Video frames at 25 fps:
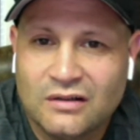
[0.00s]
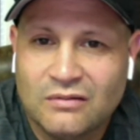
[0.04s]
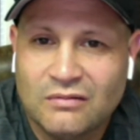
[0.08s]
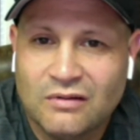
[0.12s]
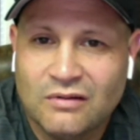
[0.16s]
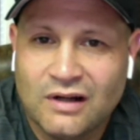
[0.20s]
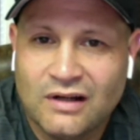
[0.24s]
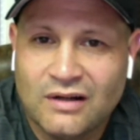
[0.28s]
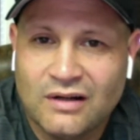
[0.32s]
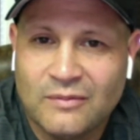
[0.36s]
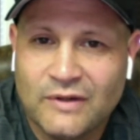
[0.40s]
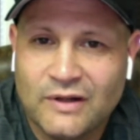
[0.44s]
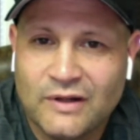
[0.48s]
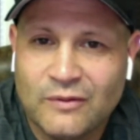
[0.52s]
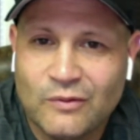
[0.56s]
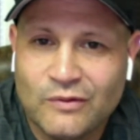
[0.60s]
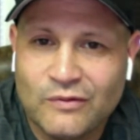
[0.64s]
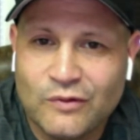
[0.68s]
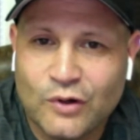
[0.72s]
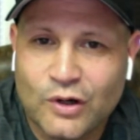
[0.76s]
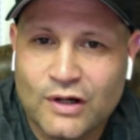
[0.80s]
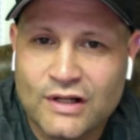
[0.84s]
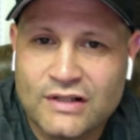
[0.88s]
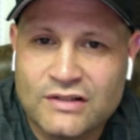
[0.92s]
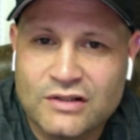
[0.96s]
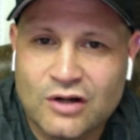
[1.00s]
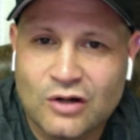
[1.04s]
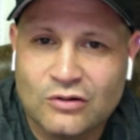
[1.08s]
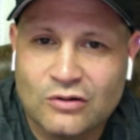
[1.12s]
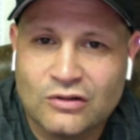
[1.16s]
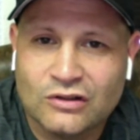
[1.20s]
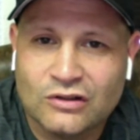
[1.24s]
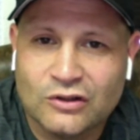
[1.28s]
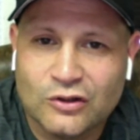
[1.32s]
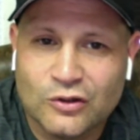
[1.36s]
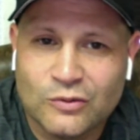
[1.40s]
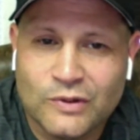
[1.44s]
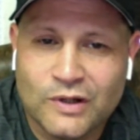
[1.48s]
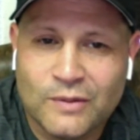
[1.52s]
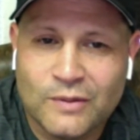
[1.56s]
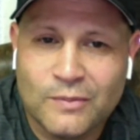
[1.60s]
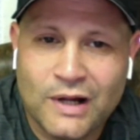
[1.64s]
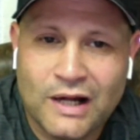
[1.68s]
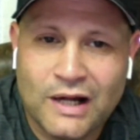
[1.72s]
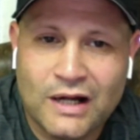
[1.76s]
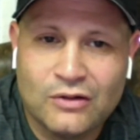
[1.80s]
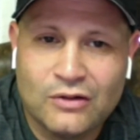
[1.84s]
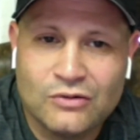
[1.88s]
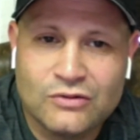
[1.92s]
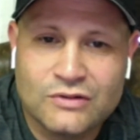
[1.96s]
Right? I mean, we've already talked a little bit
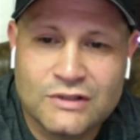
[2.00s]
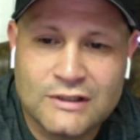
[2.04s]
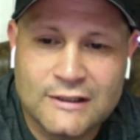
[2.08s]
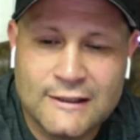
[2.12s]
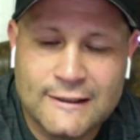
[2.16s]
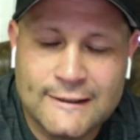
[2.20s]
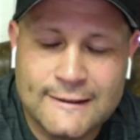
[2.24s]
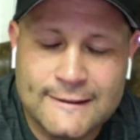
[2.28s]
about